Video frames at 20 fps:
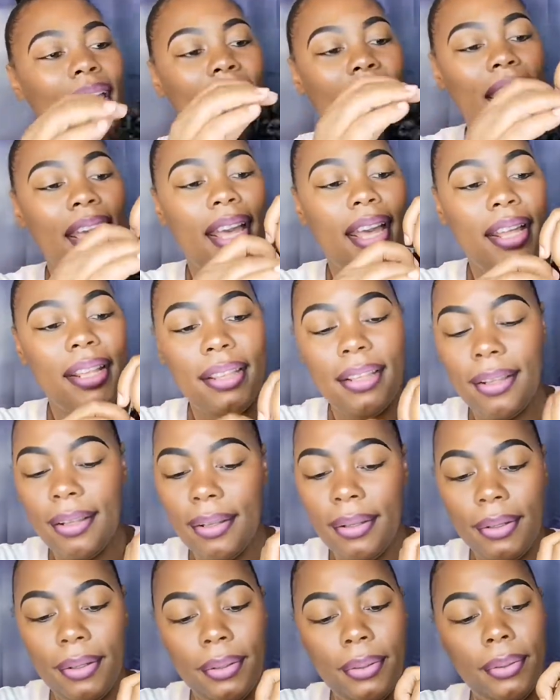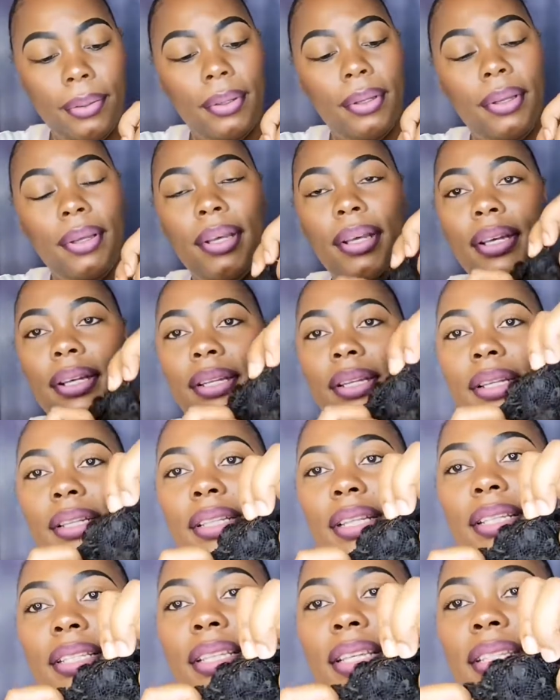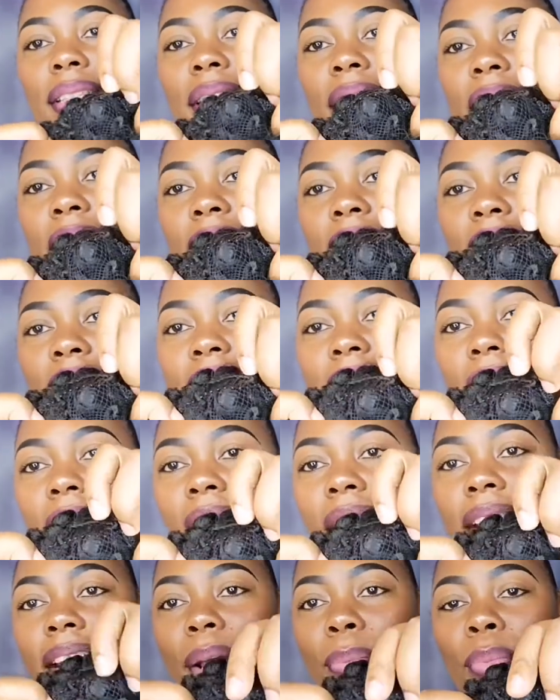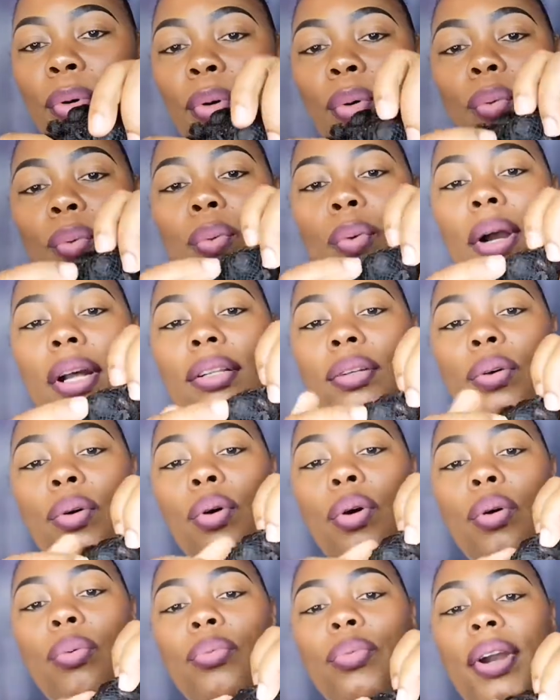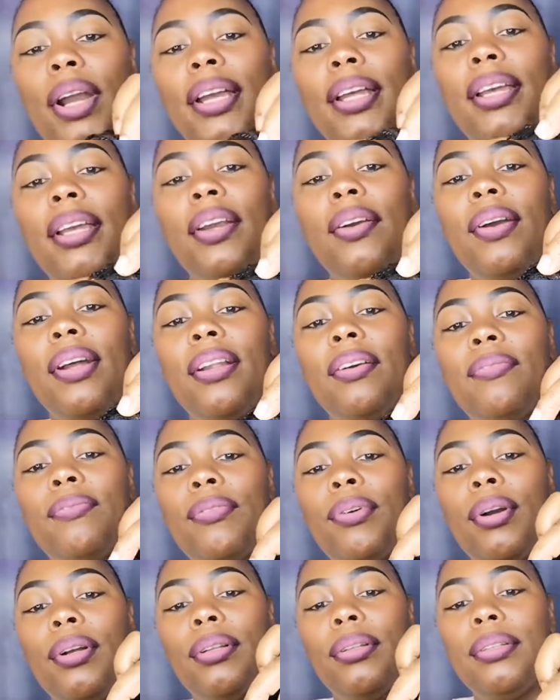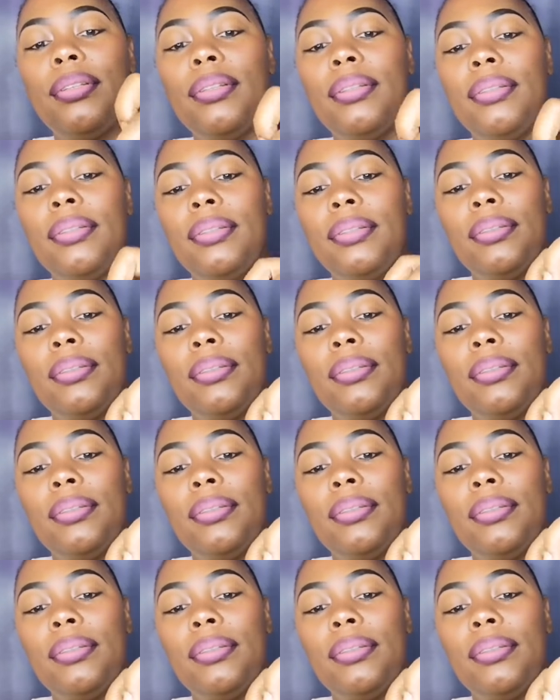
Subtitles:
And this is the inside. I put one comb right here at the front.